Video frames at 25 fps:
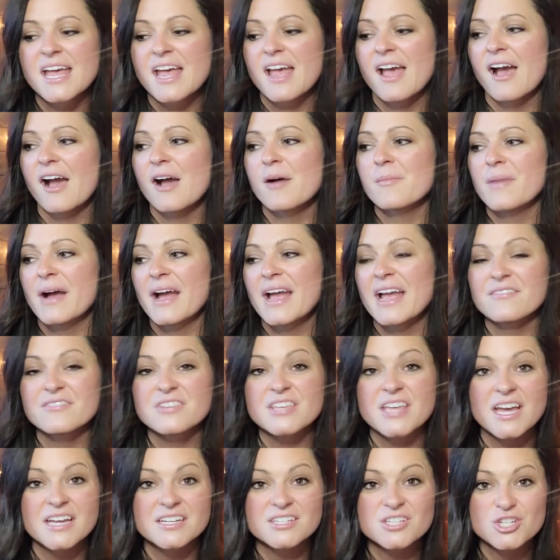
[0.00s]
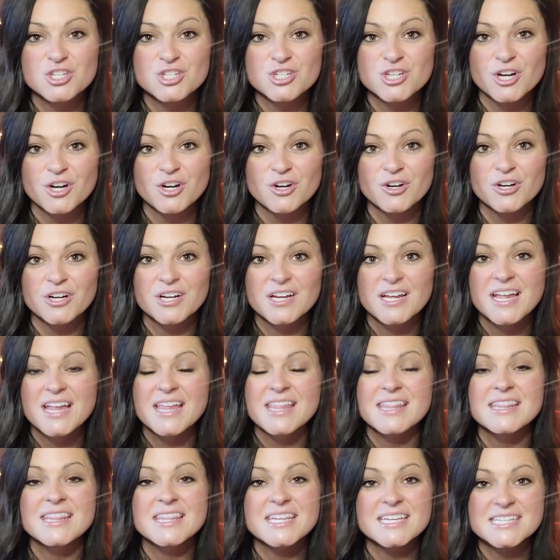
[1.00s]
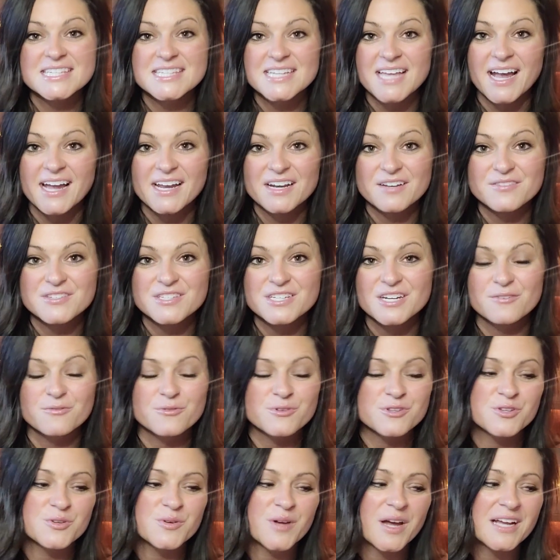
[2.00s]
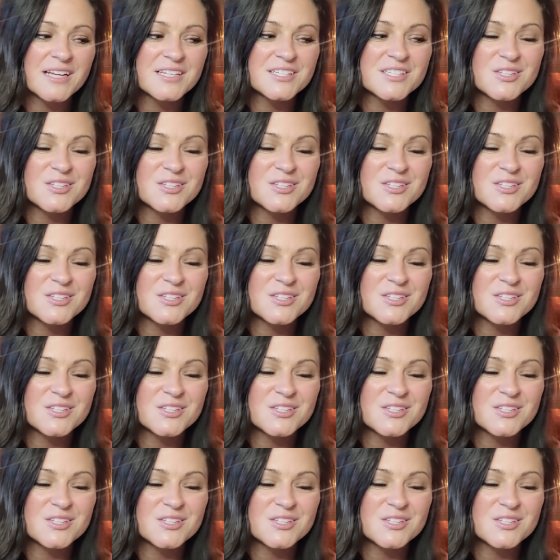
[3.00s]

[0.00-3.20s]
I have yet to share this kind of stuff with you guys.